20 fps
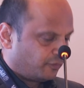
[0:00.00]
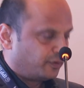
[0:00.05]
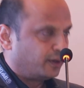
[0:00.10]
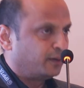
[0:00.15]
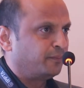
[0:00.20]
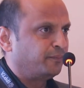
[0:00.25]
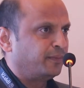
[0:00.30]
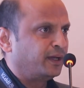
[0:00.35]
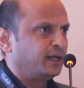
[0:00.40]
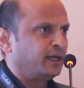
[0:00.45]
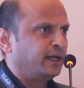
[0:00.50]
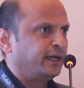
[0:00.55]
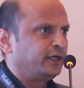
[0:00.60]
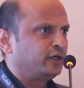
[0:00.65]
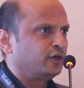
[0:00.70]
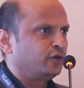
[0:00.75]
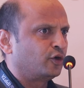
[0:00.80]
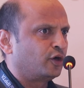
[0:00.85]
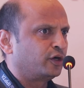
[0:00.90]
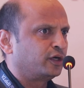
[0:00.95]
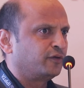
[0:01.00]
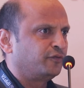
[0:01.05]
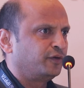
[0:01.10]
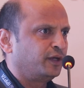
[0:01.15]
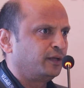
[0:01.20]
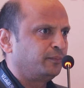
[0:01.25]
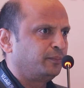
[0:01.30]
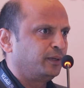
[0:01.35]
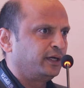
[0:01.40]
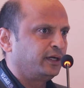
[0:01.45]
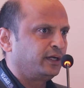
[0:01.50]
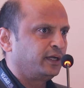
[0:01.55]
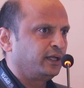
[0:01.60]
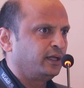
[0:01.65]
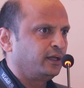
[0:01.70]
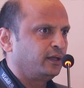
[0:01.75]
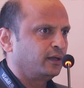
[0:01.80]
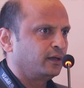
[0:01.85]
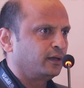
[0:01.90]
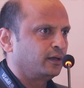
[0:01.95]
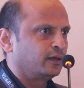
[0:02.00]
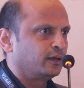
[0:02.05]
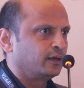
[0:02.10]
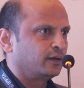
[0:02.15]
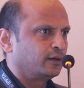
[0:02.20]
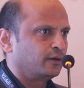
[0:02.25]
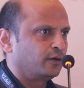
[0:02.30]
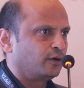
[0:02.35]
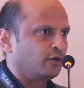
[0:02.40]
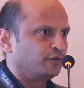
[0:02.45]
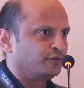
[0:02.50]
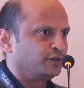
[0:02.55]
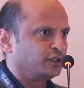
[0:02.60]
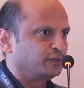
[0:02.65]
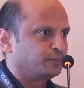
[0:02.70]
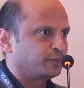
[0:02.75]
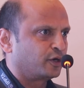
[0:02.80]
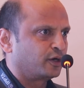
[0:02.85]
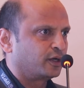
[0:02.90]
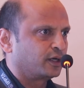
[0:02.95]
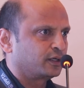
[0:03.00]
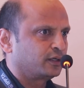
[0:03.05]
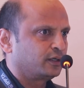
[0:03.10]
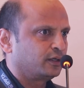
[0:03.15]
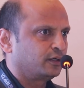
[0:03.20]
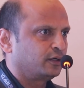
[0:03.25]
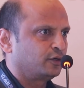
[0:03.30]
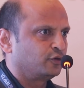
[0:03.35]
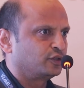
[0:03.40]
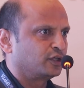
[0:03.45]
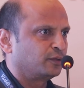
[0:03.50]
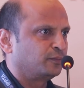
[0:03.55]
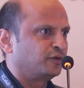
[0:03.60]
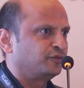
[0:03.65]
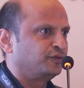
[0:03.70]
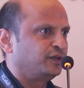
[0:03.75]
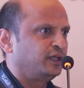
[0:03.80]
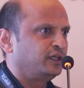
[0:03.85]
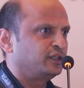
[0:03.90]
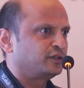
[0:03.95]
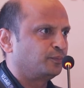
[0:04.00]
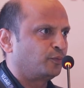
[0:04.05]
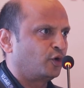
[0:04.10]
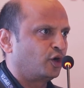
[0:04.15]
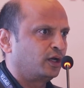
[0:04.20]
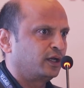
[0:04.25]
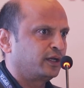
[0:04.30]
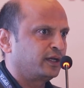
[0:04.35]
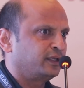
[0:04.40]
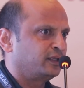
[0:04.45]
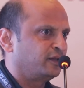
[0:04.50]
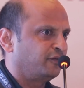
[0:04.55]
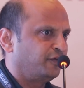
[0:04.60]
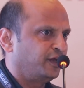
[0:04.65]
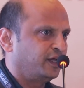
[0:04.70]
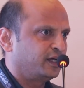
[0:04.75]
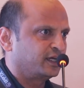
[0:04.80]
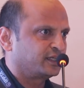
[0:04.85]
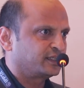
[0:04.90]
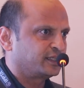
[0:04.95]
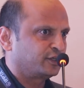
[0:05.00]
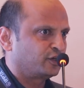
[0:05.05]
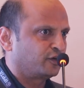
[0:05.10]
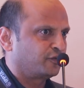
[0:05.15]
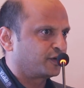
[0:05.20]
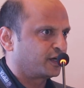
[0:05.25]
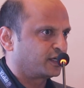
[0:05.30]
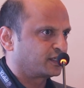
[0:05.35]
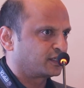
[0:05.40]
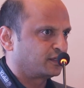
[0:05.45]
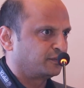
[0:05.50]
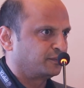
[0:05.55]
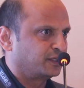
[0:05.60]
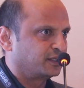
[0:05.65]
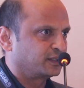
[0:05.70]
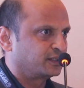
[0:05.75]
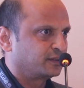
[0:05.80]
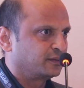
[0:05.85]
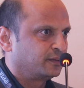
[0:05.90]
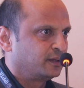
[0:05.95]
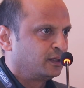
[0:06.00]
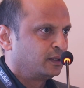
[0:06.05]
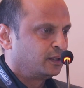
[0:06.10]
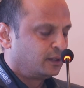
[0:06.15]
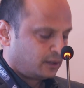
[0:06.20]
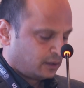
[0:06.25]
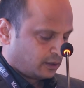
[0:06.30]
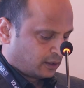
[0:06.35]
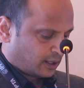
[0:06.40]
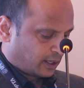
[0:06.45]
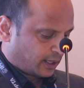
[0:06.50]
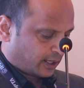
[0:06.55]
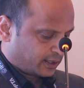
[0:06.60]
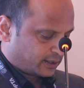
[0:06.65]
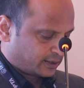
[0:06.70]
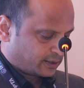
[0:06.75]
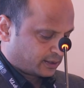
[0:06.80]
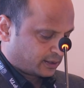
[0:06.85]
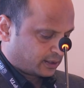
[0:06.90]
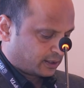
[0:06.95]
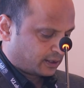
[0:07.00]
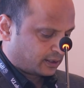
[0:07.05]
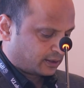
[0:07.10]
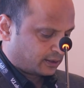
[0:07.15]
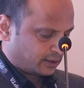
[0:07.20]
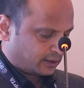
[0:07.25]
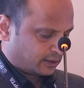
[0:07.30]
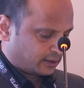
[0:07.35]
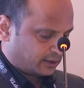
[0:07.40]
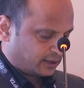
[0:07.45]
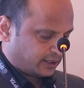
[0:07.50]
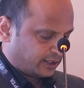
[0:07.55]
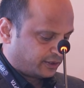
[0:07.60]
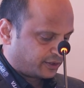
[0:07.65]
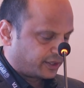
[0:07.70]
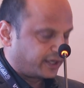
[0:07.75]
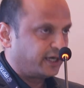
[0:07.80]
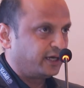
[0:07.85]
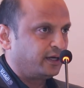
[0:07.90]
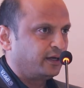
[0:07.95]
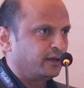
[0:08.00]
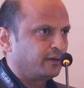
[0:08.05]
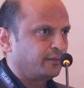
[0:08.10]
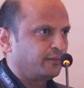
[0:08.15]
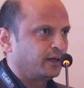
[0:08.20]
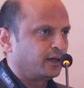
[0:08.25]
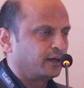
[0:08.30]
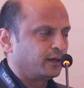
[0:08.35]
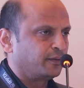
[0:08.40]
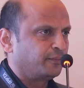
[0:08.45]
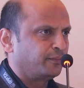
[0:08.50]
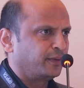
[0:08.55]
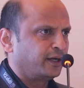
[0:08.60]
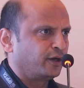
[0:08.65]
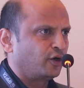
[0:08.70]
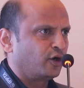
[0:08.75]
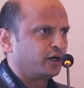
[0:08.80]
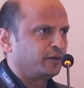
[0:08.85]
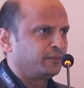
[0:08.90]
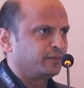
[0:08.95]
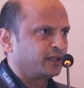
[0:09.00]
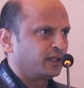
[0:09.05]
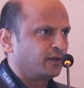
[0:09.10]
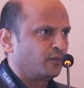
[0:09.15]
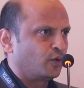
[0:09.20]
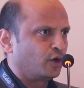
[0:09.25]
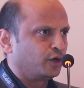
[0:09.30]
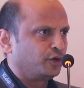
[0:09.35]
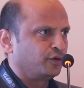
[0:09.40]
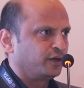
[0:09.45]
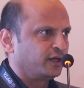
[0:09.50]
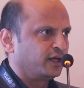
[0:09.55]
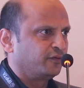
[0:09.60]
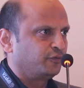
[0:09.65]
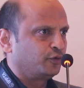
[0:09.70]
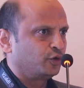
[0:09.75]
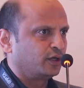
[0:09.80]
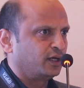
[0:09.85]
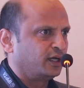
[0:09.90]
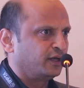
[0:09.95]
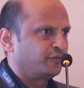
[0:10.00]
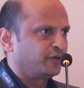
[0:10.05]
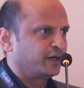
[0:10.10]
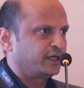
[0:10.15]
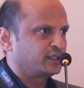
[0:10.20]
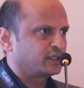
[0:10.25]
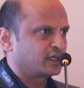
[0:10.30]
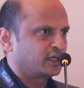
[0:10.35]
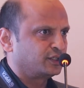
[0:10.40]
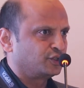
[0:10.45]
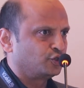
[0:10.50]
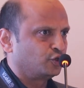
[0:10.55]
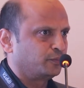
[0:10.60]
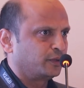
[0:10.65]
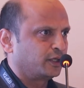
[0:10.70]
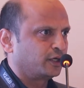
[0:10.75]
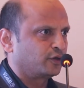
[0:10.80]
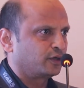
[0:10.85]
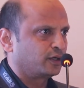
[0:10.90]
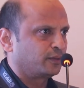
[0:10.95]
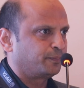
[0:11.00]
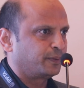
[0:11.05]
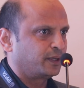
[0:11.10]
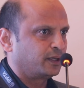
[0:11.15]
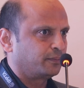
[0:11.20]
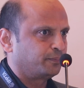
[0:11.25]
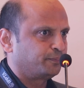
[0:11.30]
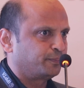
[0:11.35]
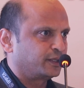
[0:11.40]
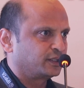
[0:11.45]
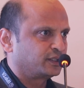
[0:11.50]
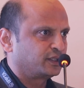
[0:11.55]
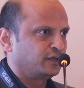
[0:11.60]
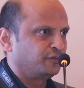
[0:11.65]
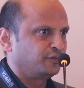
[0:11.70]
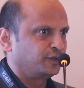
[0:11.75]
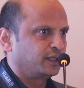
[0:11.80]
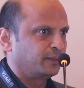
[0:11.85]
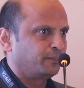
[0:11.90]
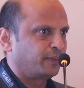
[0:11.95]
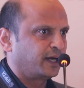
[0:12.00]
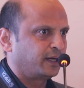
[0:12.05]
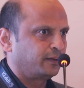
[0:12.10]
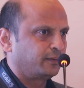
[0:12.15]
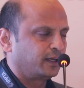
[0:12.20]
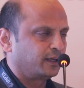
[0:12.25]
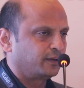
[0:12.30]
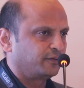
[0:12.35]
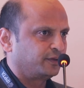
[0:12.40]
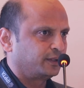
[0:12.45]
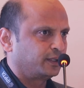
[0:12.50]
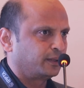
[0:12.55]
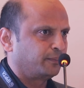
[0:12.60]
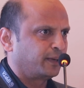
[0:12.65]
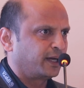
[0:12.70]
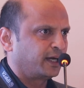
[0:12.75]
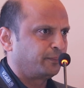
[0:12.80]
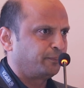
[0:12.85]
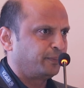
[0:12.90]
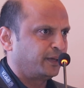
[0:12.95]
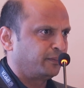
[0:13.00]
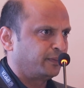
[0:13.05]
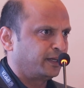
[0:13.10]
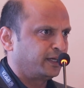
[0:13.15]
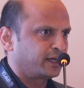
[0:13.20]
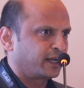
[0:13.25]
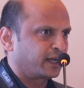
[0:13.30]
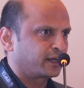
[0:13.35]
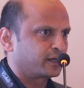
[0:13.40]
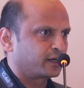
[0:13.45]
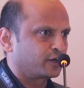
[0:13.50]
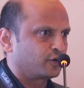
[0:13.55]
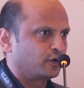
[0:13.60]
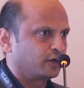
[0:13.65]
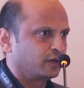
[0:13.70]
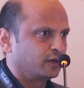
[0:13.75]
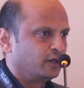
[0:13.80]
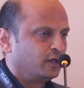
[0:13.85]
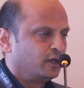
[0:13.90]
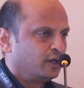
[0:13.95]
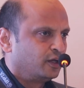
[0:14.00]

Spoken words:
may lead to non-availability of this product to some of the smaller and the weaker set of customers, as the trade may not want to give to a leveraged consumer or a person with a bad payment track record.